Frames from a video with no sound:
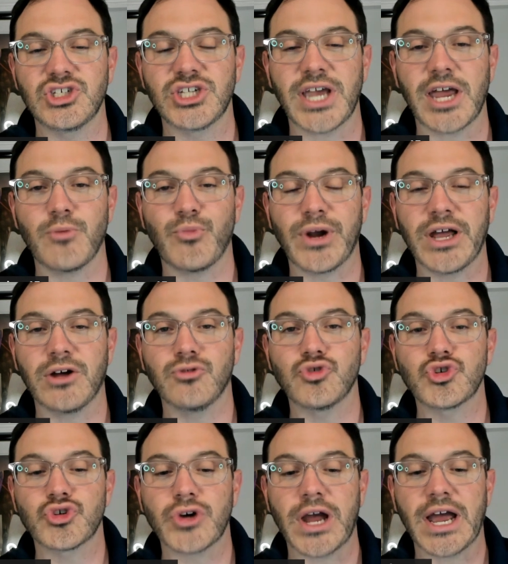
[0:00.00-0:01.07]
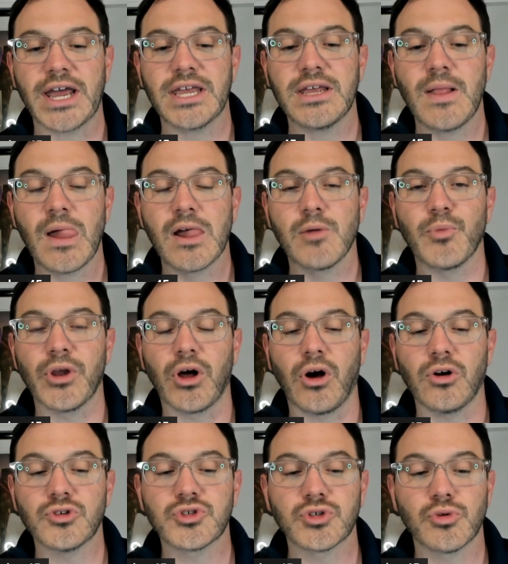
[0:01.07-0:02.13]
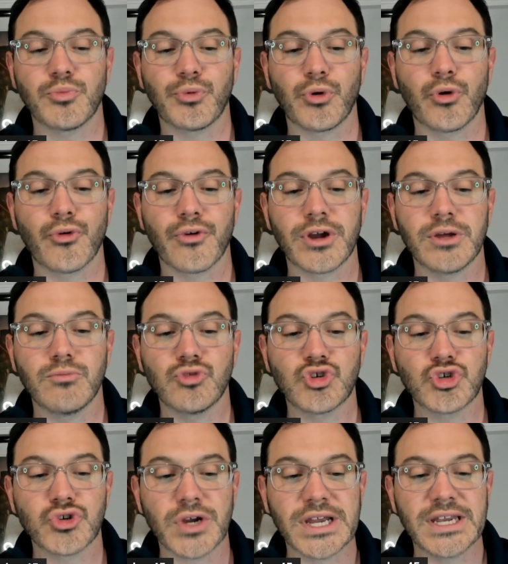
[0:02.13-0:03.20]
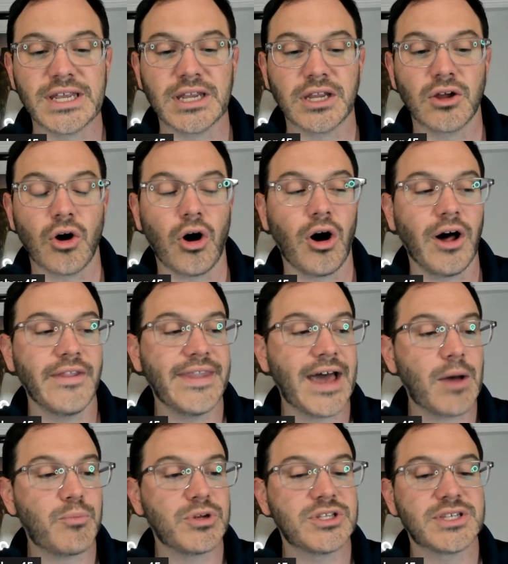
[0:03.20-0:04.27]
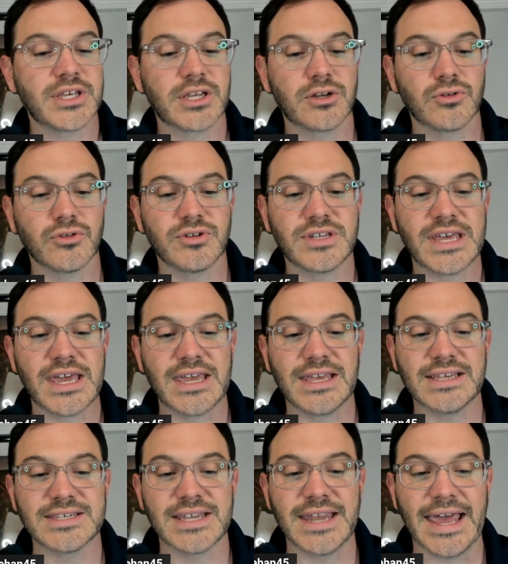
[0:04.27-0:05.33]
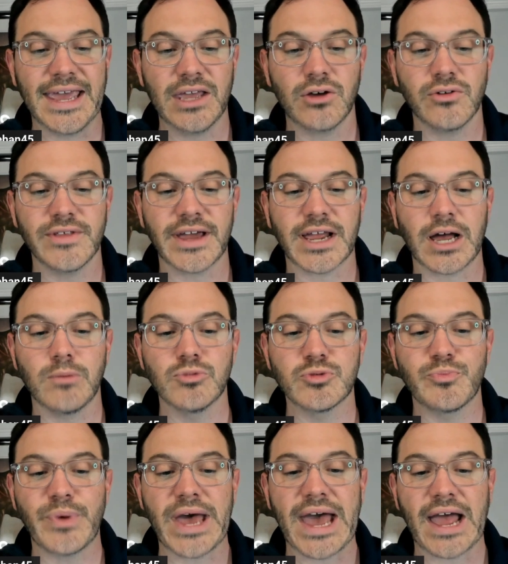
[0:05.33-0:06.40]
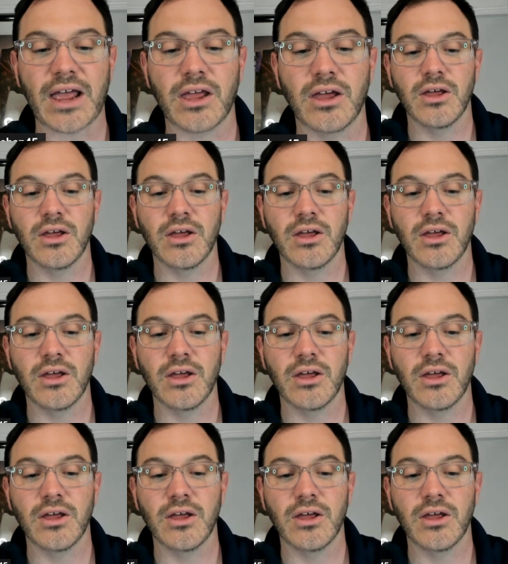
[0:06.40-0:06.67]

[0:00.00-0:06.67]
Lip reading: Chad Brown try, but also program trading on that particular day is an angle that comes back